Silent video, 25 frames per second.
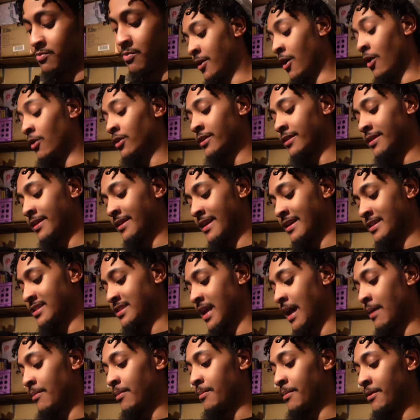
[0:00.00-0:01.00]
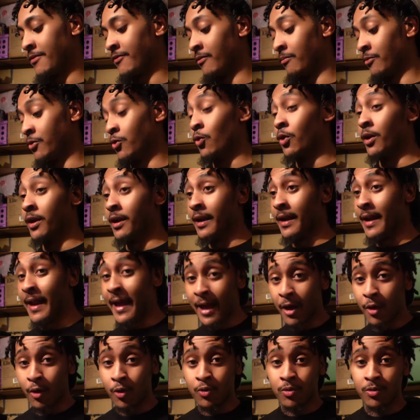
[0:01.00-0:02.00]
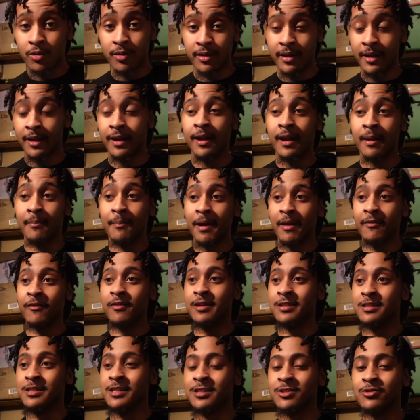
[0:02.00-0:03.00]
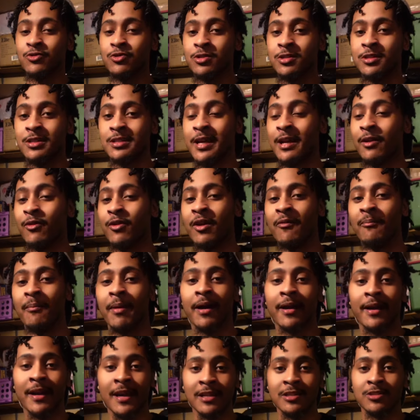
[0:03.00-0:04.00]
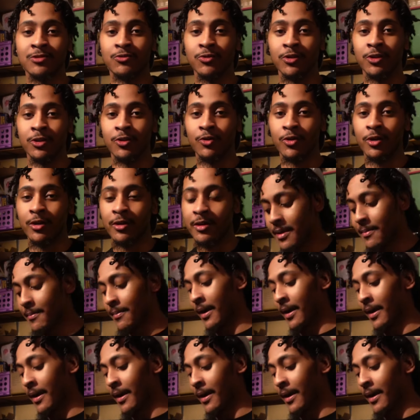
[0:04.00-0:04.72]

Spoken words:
The only thing that's stopping me from doing it now that I'm having this issue, is because I don't have my K-Tuner unit.